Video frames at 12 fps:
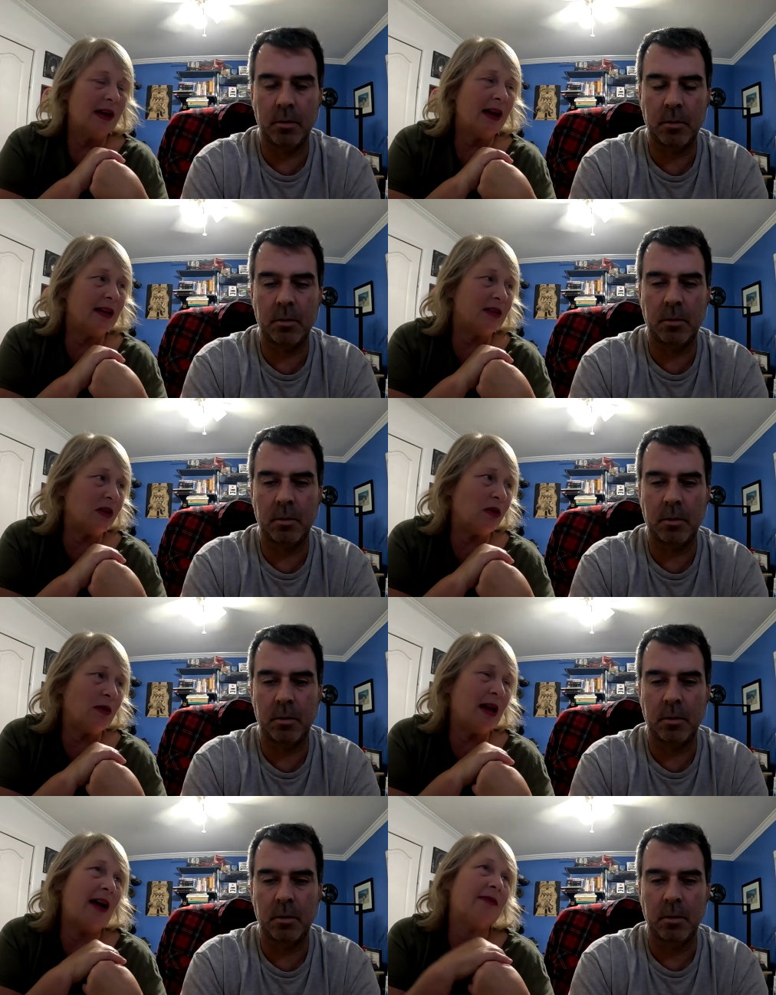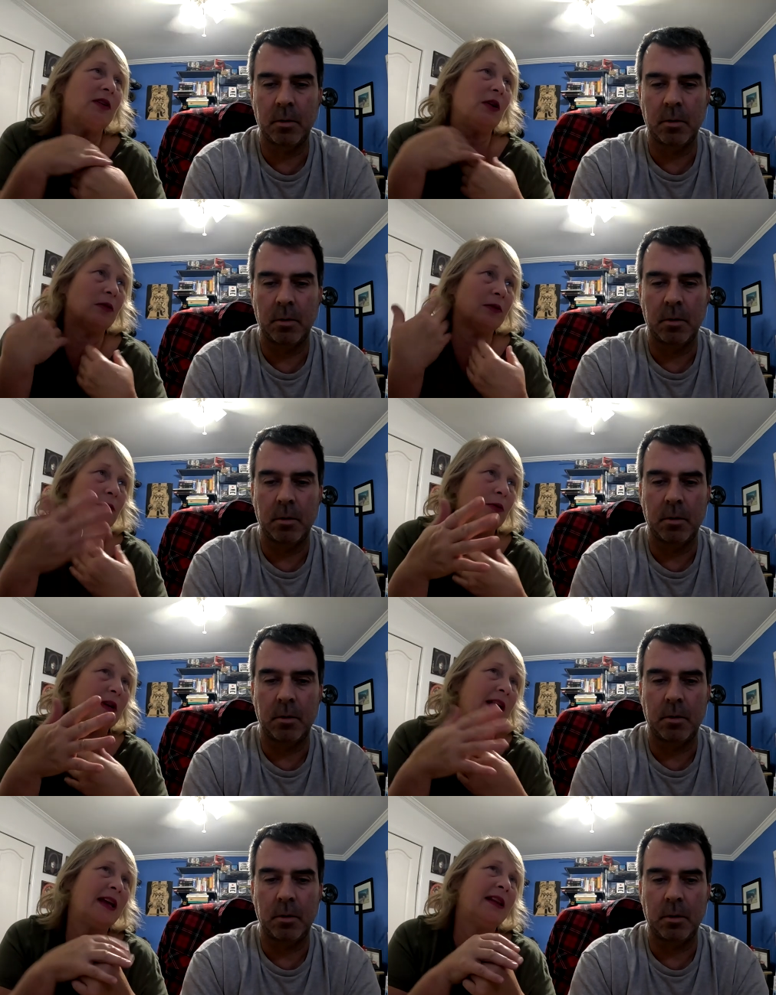Speaker 1: And so you'd have to go through
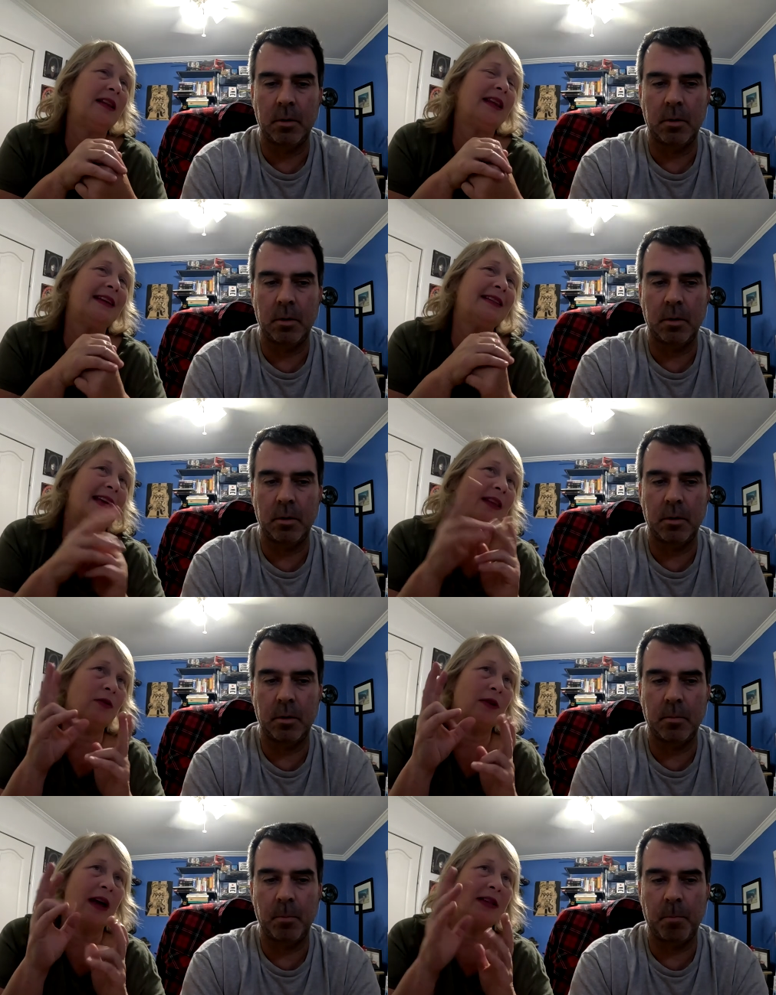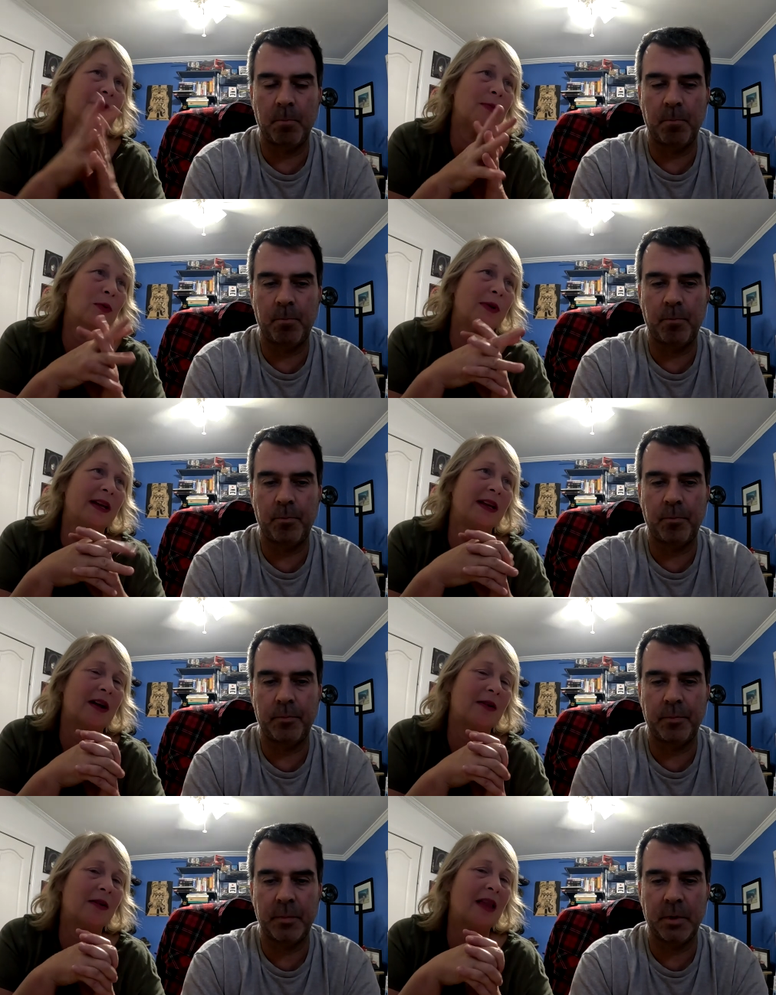it, and they say they're non-smoking
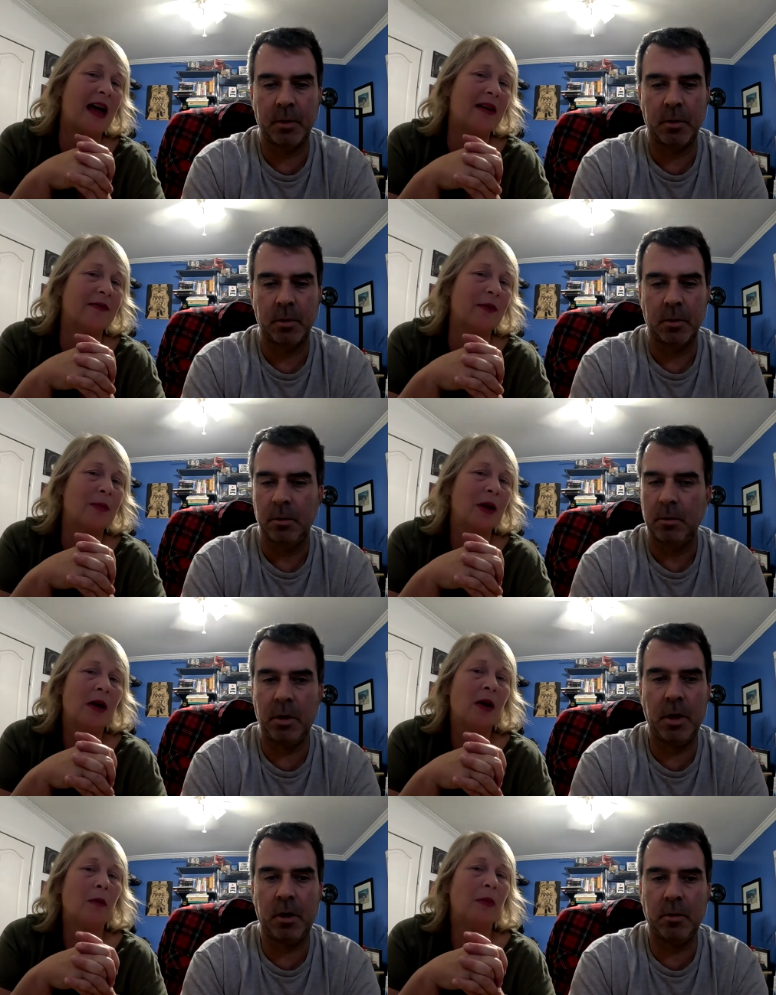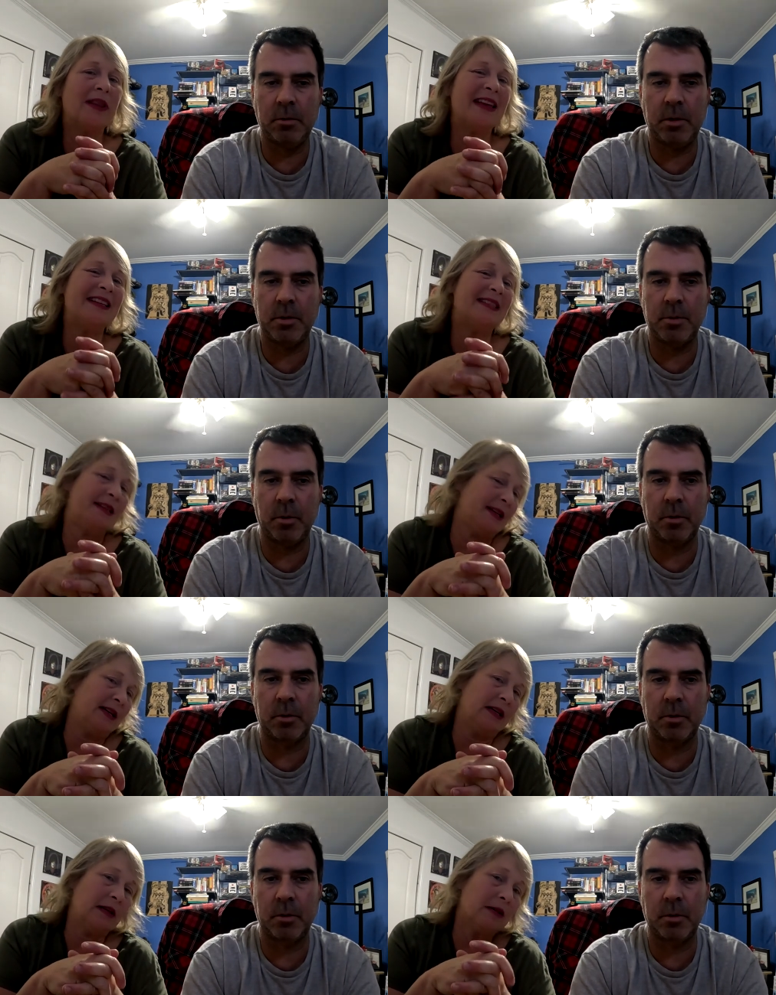now. A lot of them, no, but they
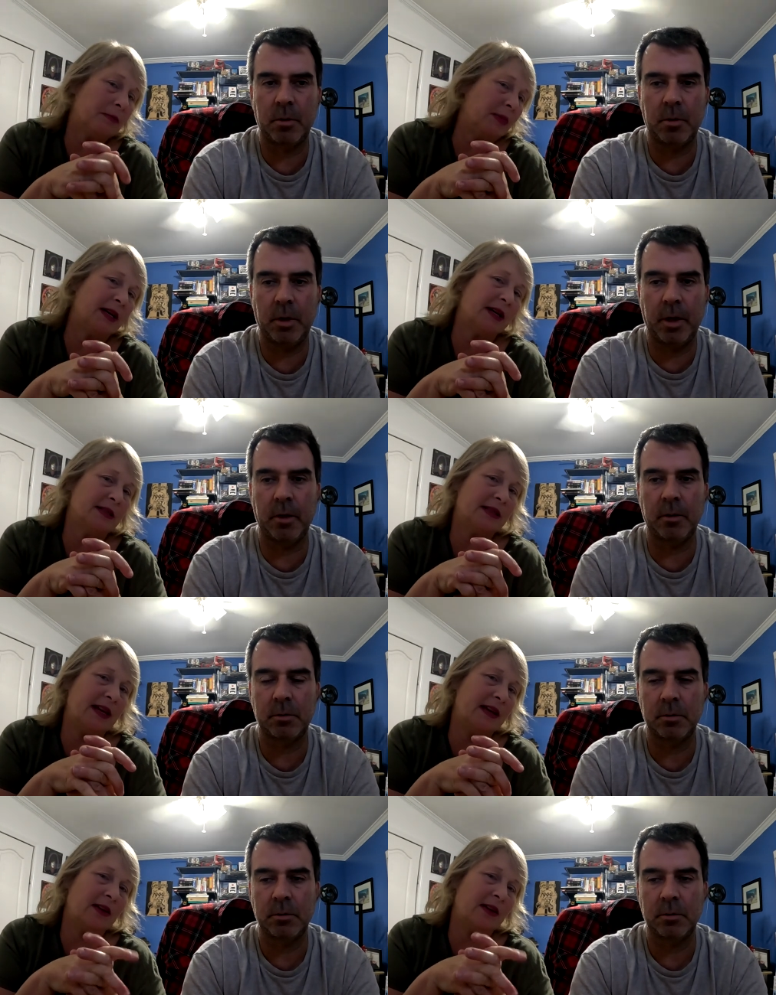stink because yeah. they,